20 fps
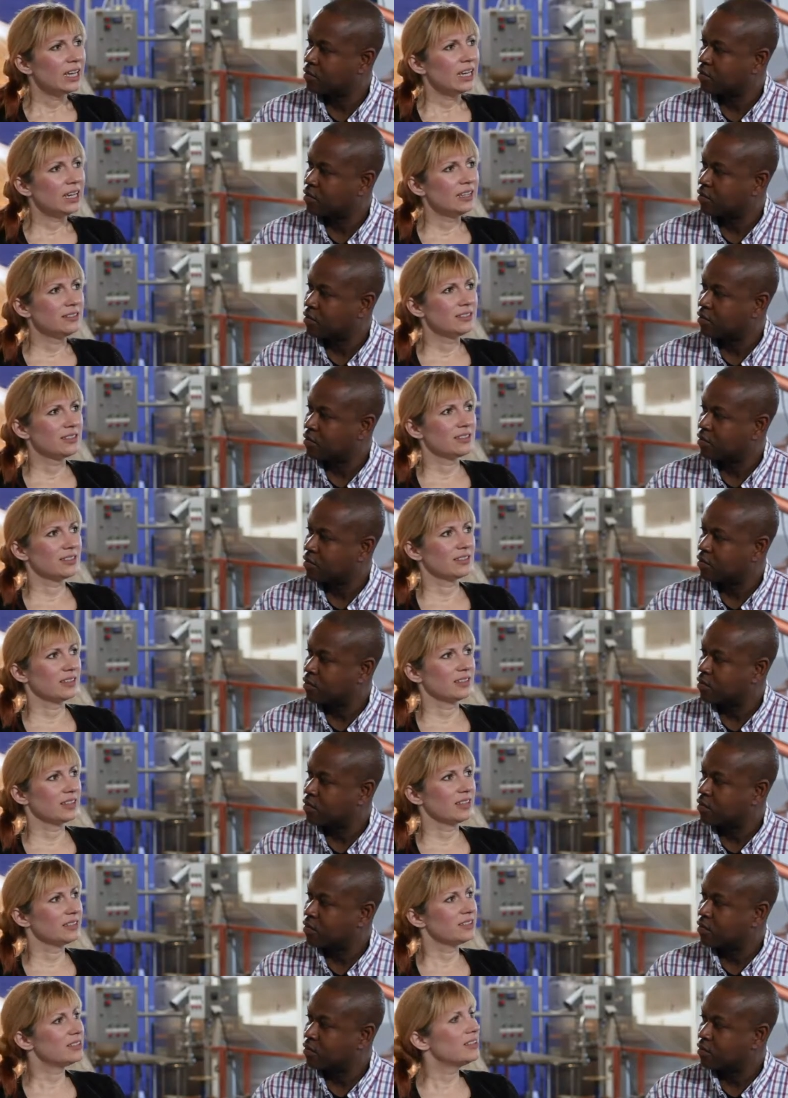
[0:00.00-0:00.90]
Speaker 1: it's,
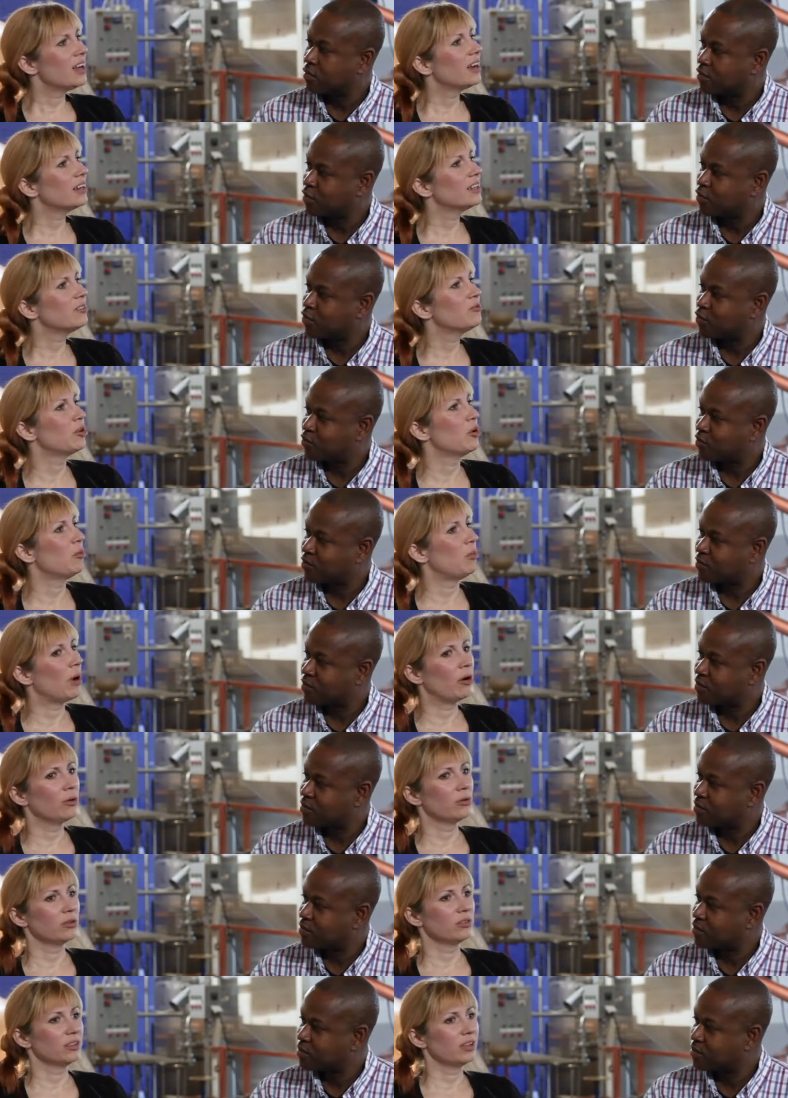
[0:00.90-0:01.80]
it's not even
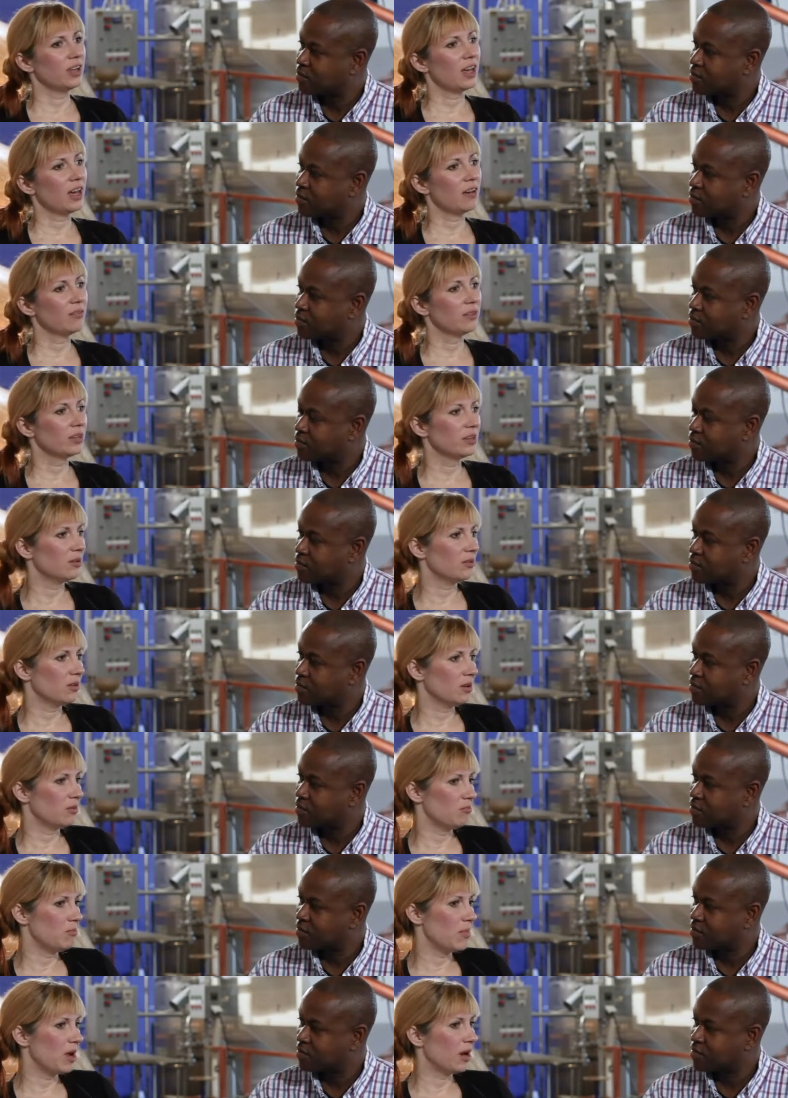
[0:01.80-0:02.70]
about having a
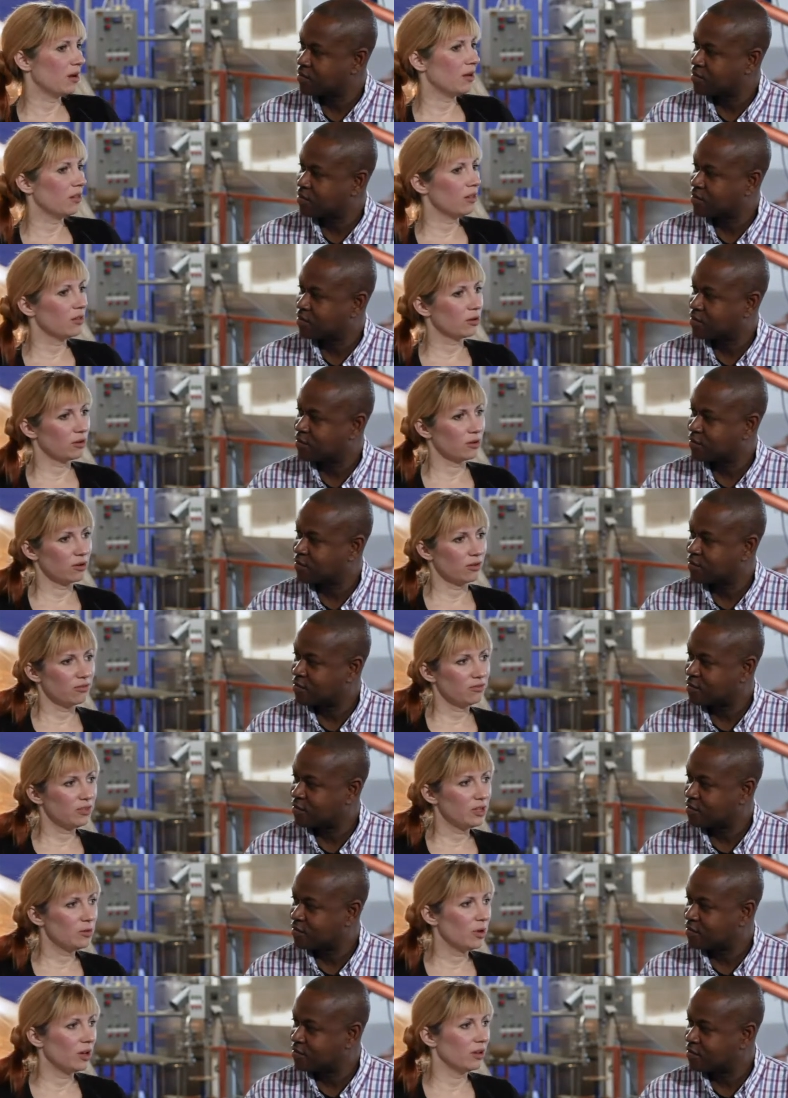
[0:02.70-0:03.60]
male or a
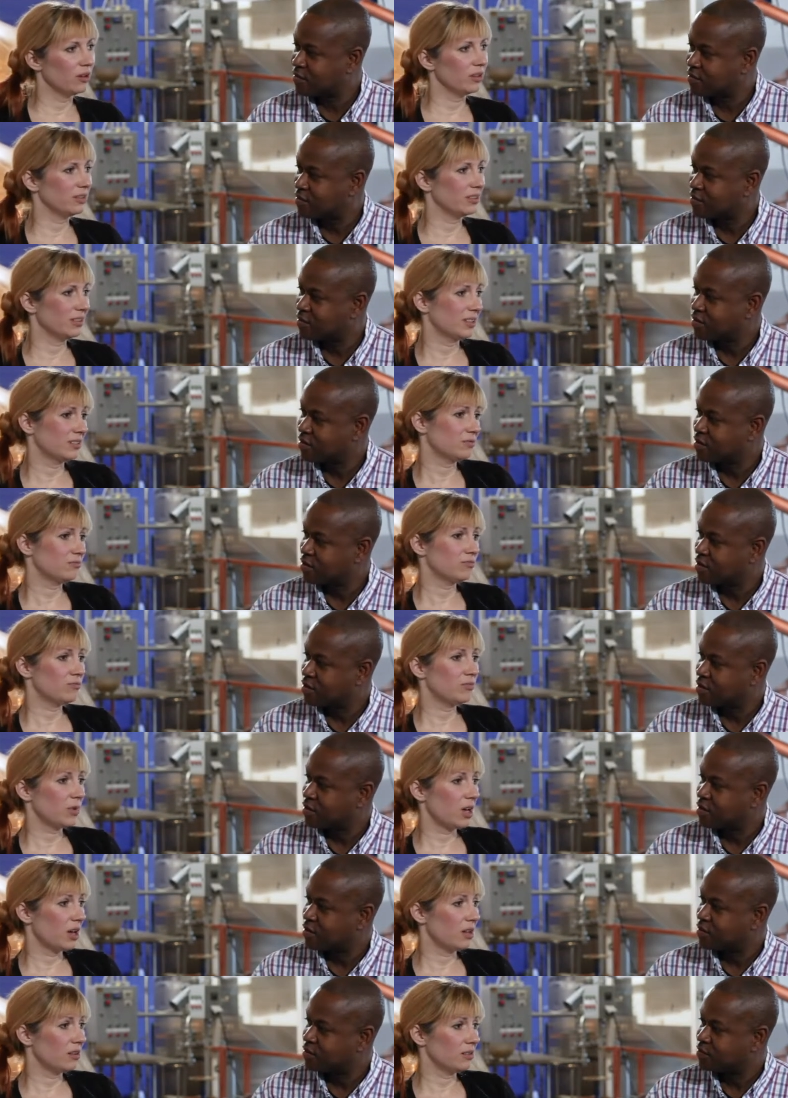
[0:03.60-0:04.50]
female.
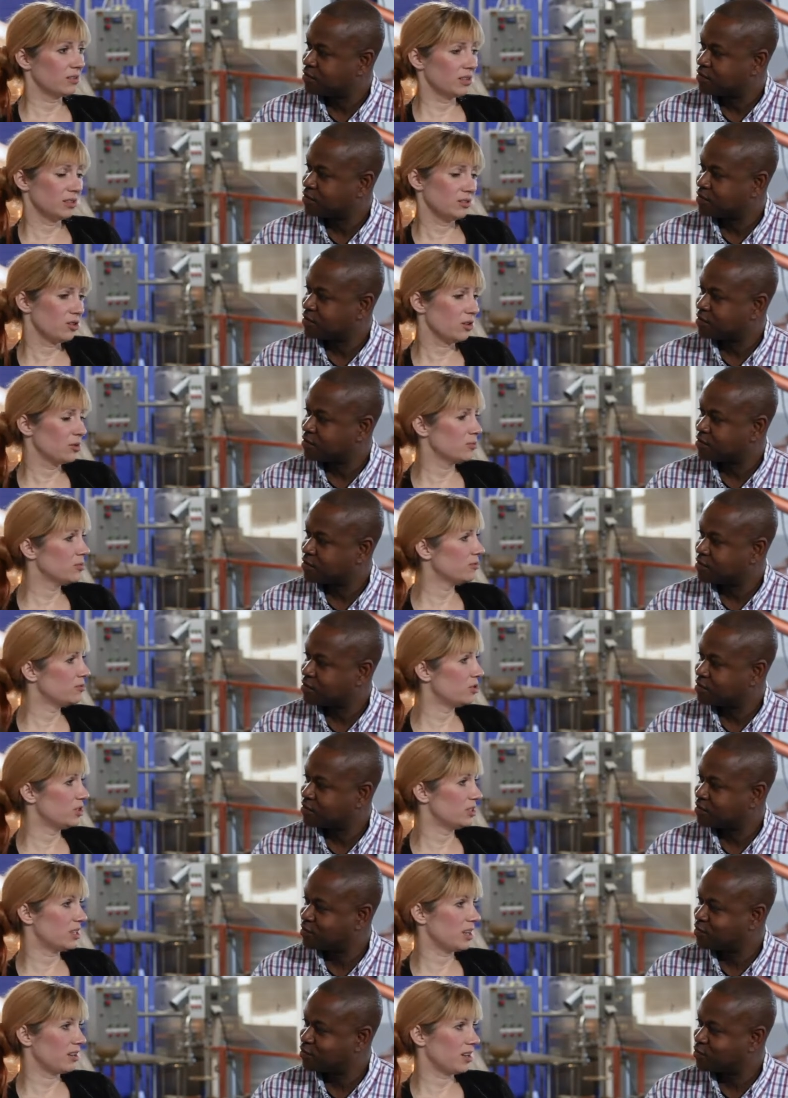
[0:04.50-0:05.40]
in terms of
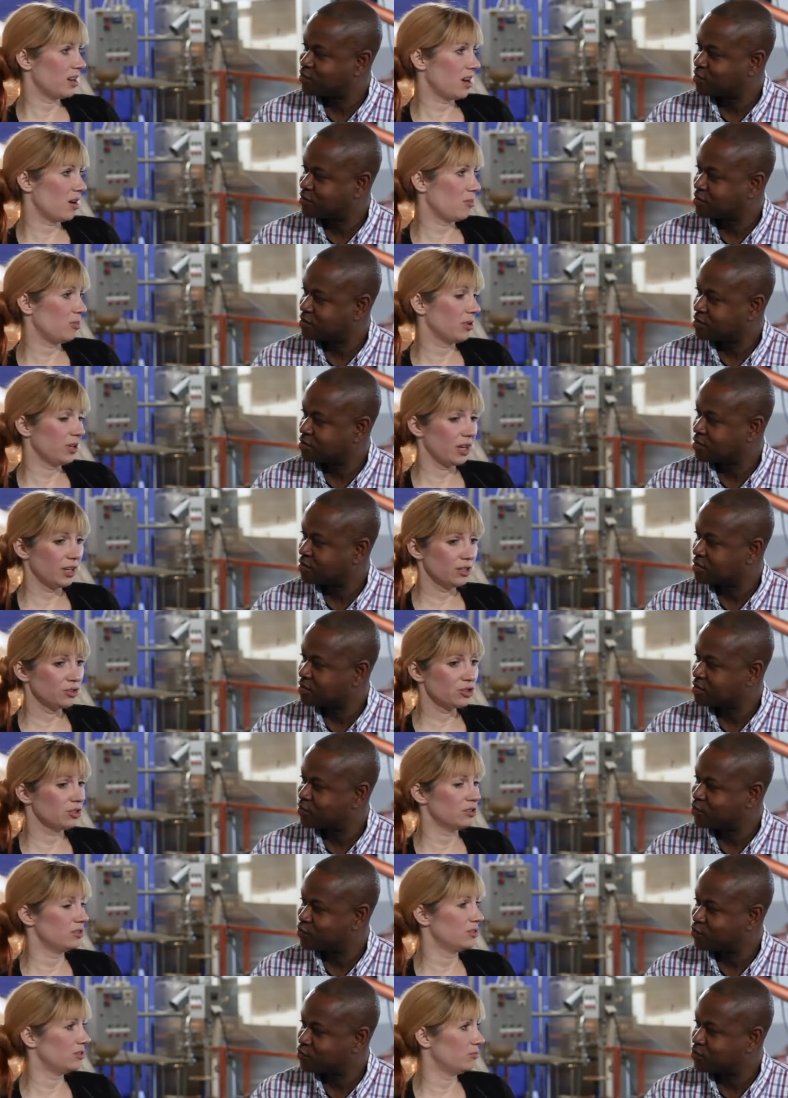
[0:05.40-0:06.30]
just
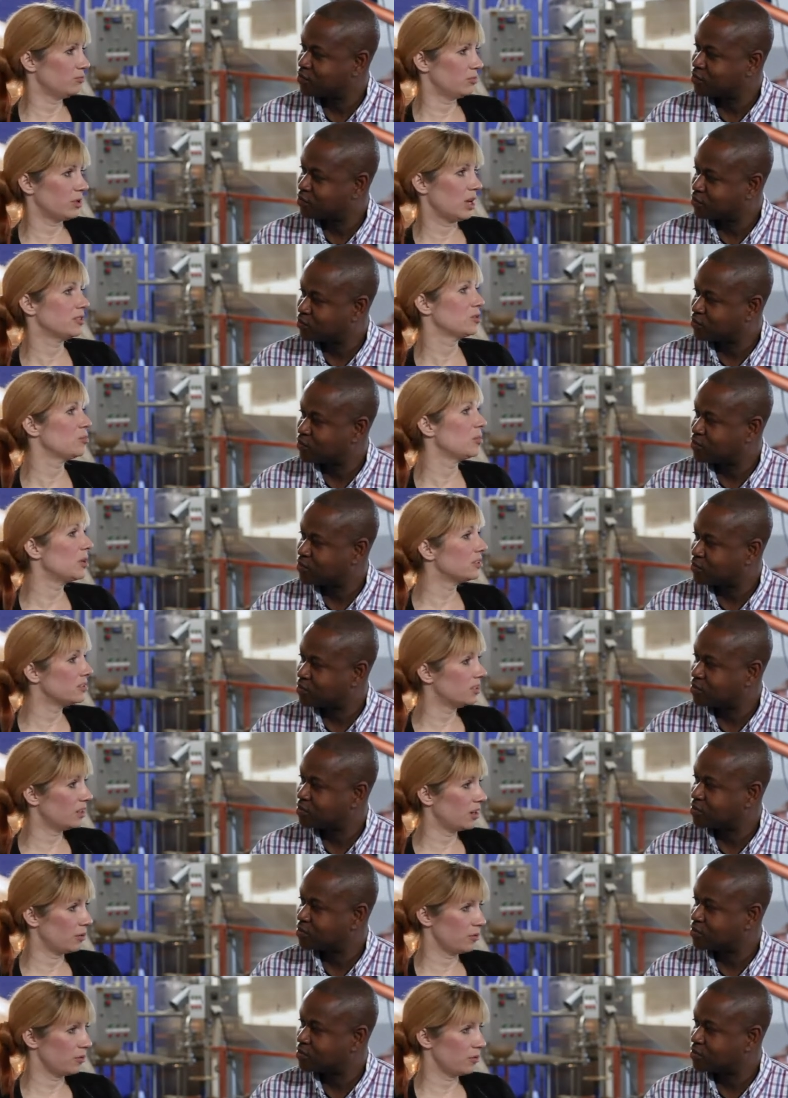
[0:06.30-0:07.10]
applications and resumes that I